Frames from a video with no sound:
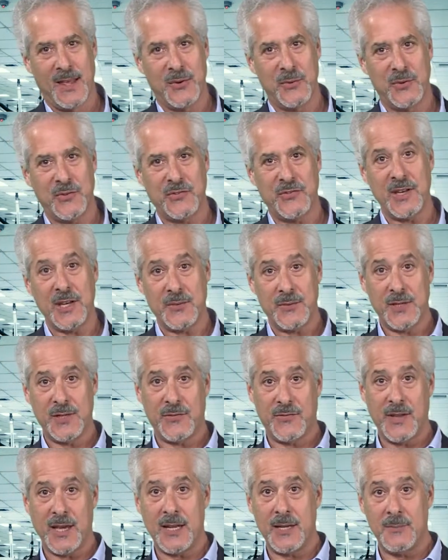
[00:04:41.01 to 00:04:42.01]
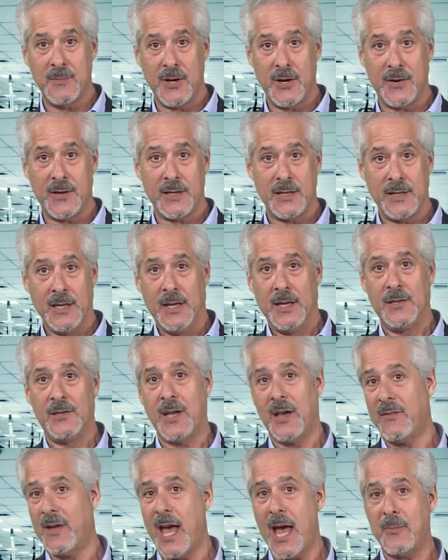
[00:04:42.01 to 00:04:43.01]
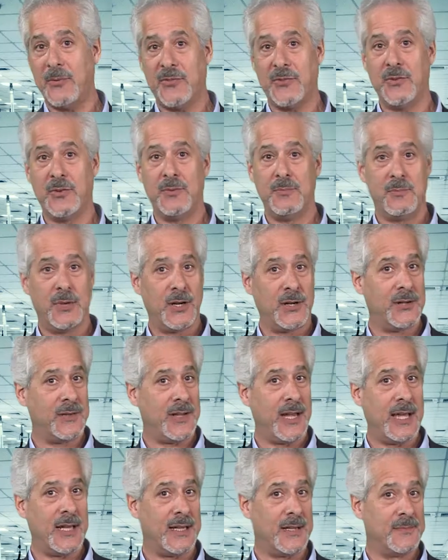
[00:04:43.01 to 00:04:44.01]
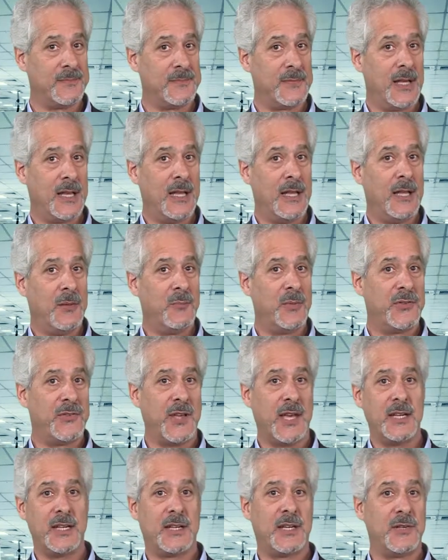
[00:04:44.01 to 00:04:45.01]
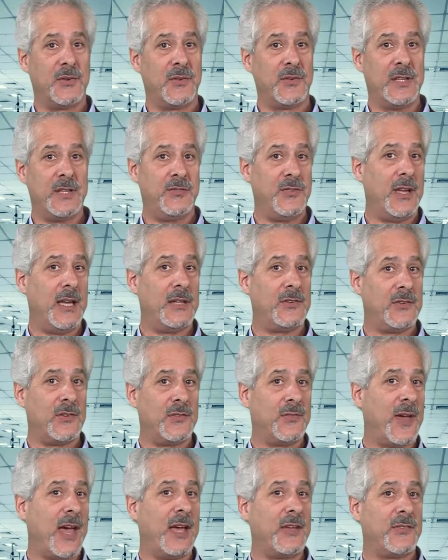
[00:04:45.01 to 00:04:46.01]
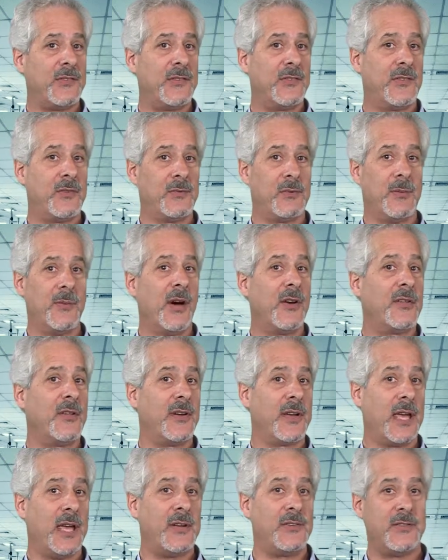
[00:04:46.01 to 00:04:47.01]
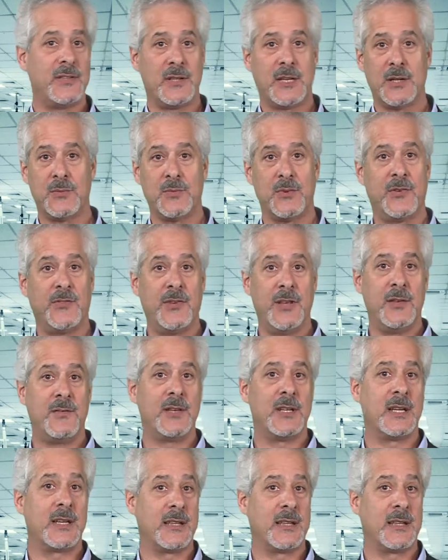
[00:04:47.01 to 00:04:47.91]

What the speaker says: With synchronous data mirroring, you have absolute mirrored data, but data can only change as fast as the remote location can receive an